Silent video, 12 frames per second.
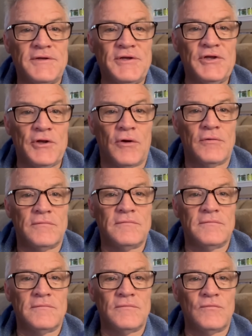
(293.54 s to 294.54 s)
you know,
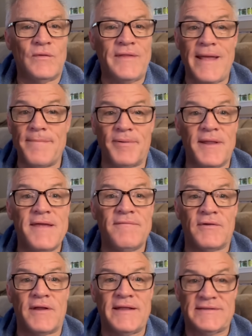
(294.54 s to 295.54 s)
when they
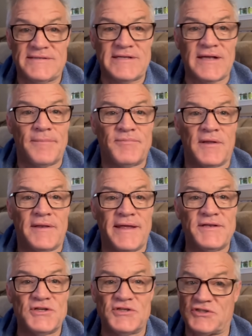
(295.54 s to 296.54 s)
believe in something, they
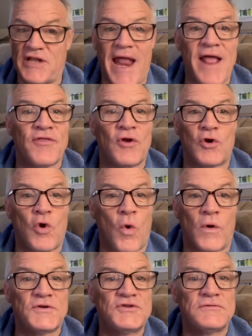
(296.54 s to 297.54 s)
just stand their
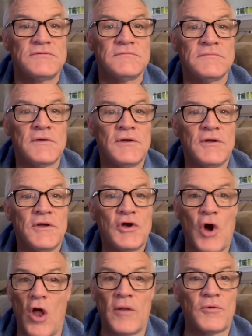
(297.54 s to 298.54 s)
course,
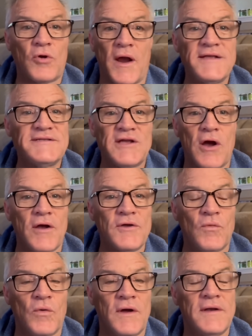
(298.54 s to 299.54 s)
call them crazy all you
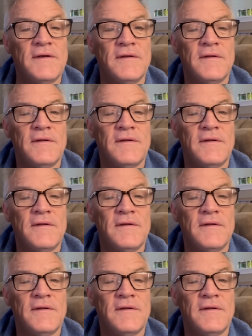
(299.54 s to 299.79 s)
want,